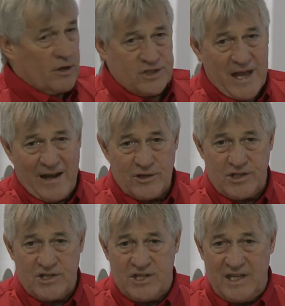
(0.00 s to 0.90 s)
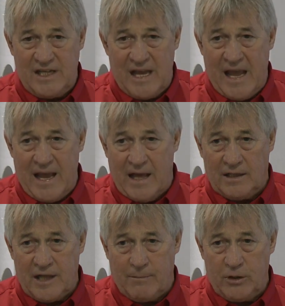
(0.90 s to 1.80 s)
standards, the CEA
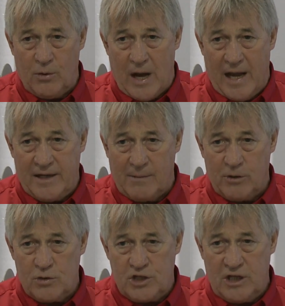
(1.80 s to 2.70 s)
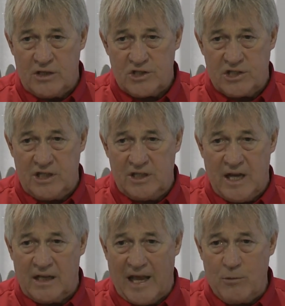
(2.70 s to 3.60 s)
LWIWG, the CEA
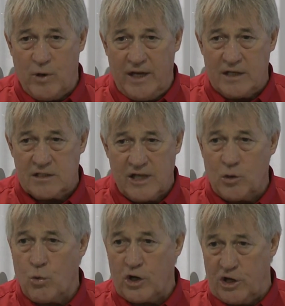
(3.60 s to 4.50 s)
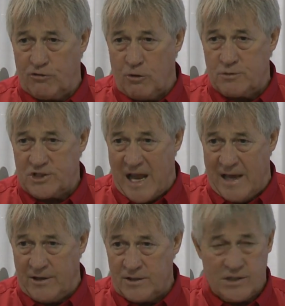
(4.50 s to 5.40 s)
Lightweight Insulator Working Group
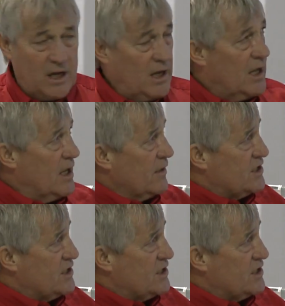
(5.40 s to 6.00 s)
standards. The